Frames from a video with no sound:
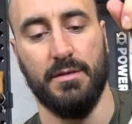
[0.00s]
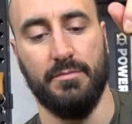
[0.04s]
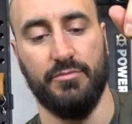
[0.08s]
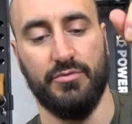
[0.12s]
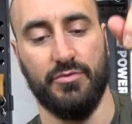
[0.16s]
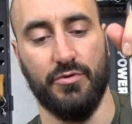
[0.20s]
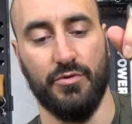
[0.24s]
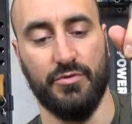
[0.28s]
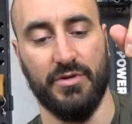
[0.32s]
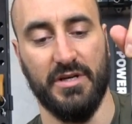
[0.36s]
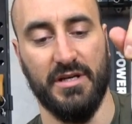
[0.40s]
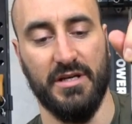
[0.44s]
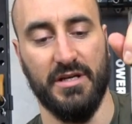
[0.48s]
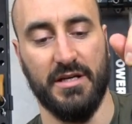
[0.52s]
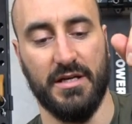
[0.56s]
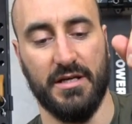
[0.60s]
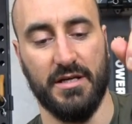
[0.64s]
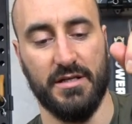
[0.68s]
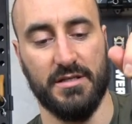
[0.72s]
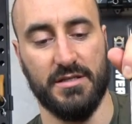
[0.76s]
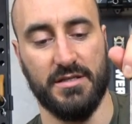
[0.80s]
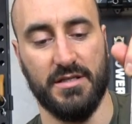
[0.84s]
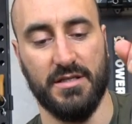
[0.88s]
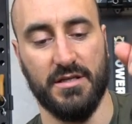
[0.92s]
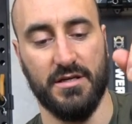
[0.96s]
Protein
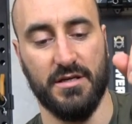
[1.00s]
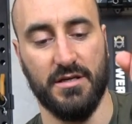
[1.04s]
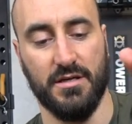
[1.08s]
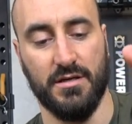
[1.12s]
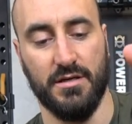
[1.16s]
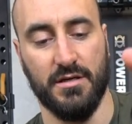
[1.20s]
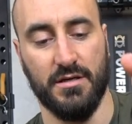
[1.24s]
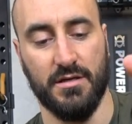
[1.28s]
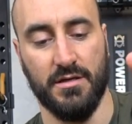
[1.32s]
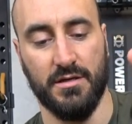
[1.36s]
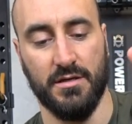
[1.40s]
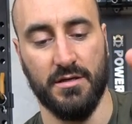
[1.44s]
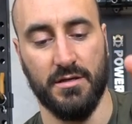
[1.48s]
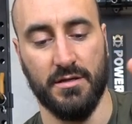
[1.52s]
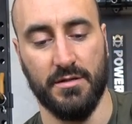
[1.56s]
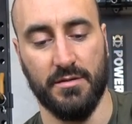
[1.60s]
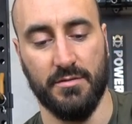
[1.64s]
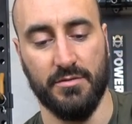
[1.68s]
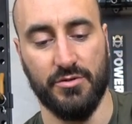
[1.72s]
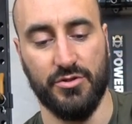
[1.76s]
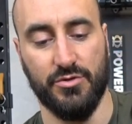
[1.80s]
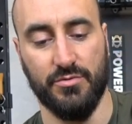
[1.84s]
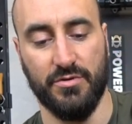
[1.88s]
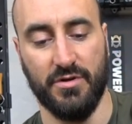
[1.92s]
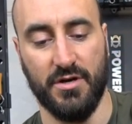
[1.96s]
is the
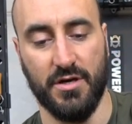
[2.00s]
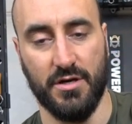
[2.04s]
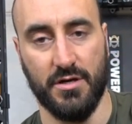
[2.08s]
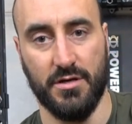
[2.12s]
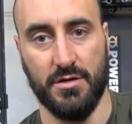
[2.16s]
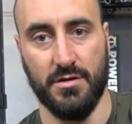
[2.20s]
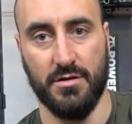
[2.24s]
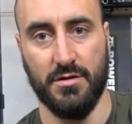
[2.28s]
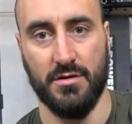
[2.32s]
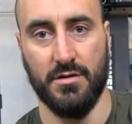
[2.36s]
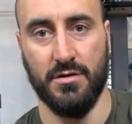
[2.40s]
tuna.